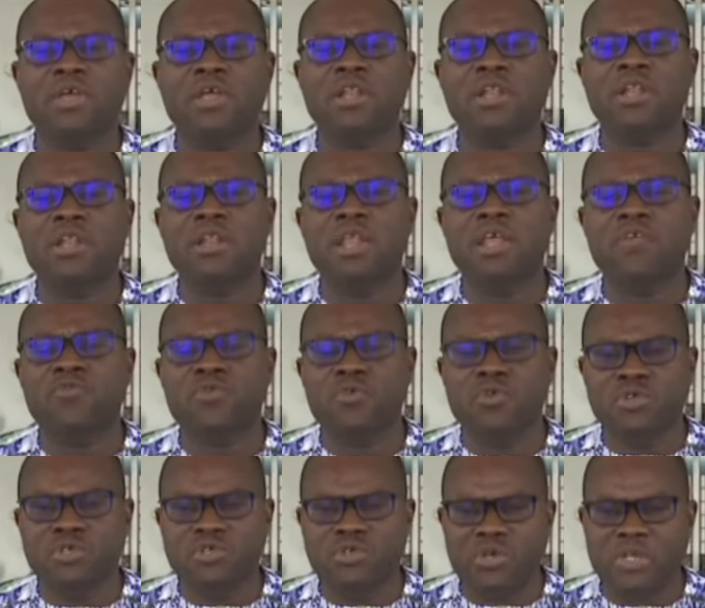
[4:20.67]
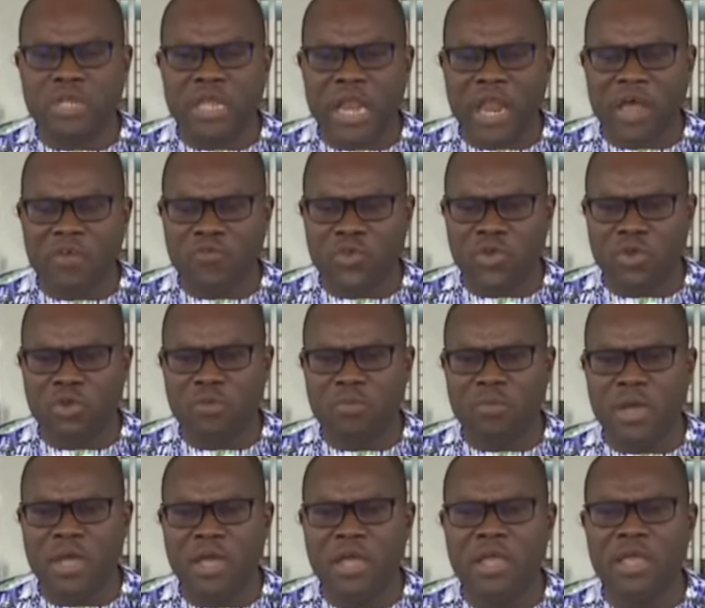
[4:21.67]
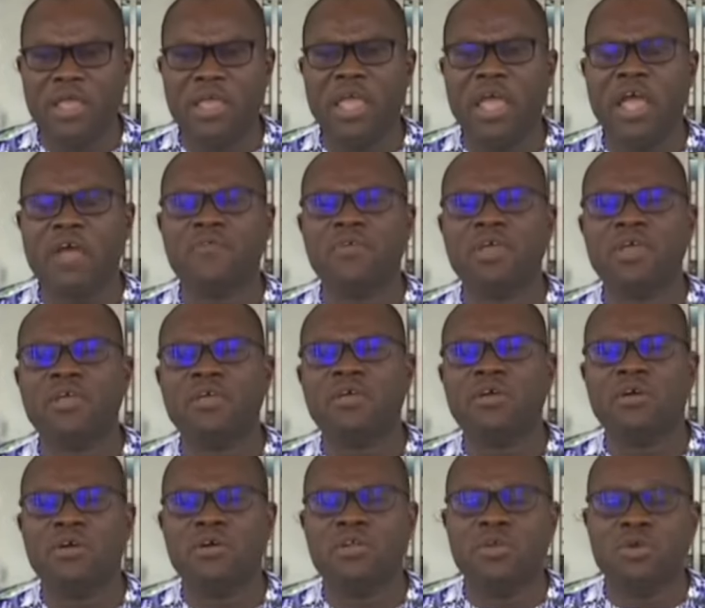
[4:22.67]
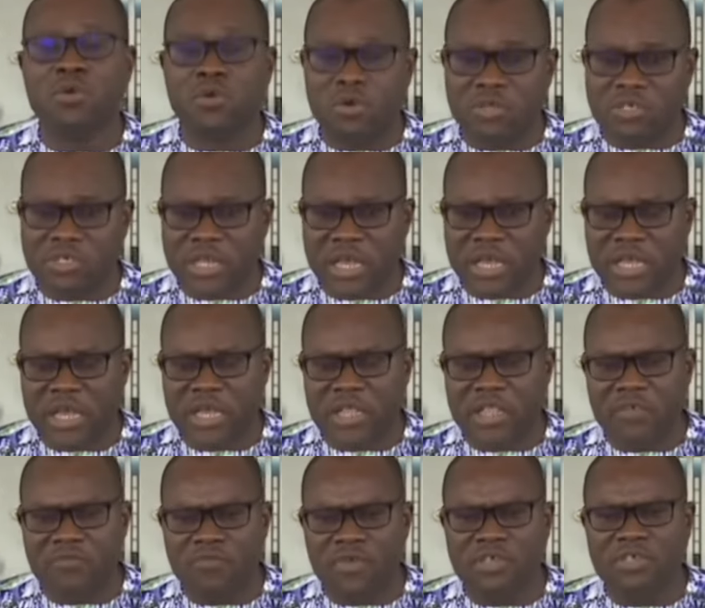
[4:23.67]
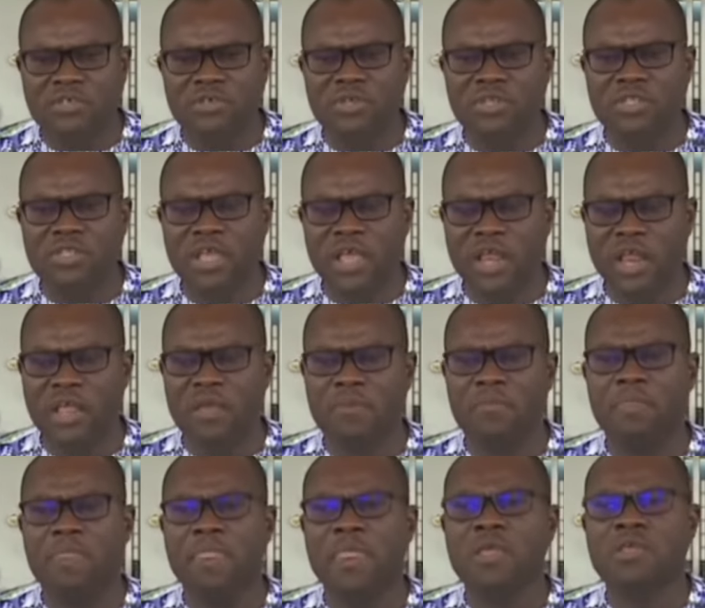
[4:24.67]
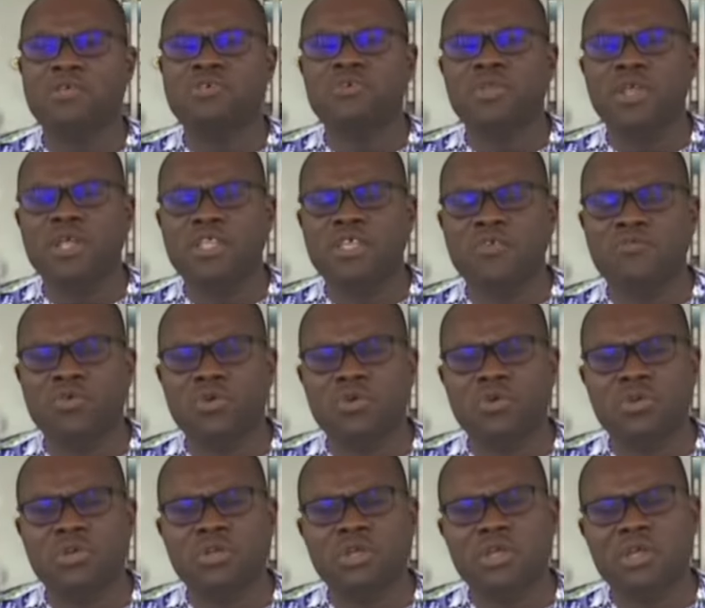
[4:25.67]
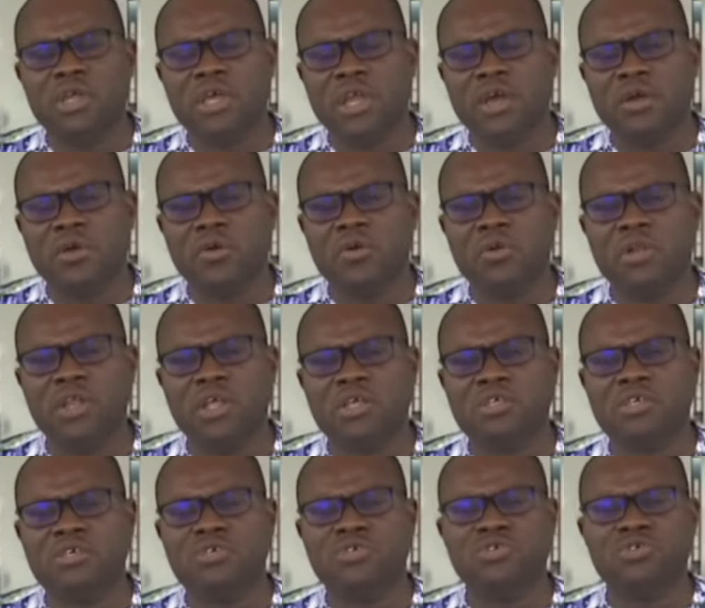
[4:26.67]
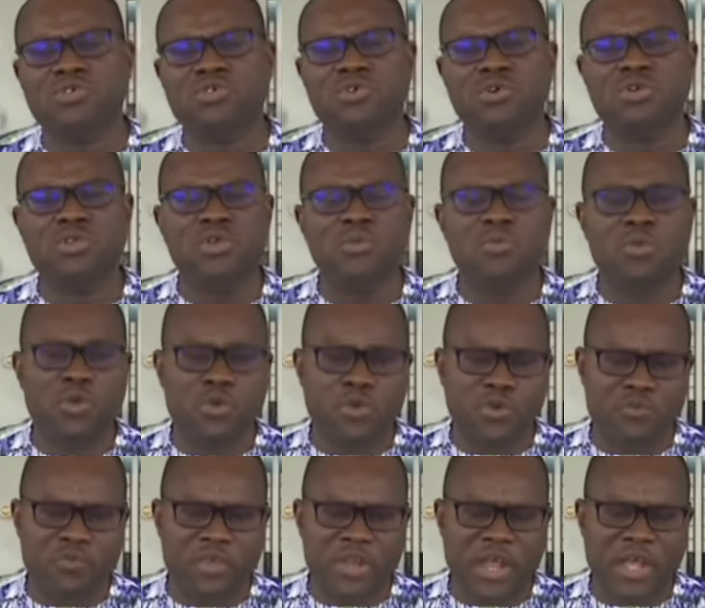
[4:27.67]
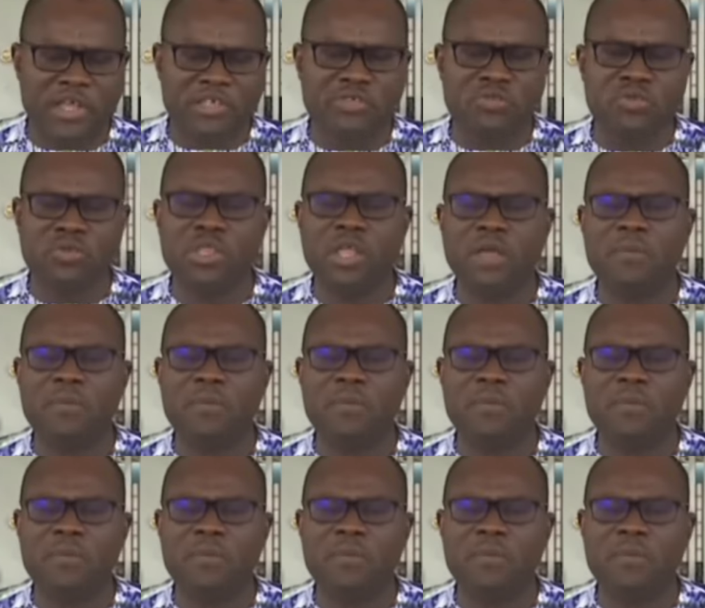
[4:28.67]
With the changing environment and the difficulties encountered by microfinance institutions in the field, particularly those set up as savings and credit cooperatives,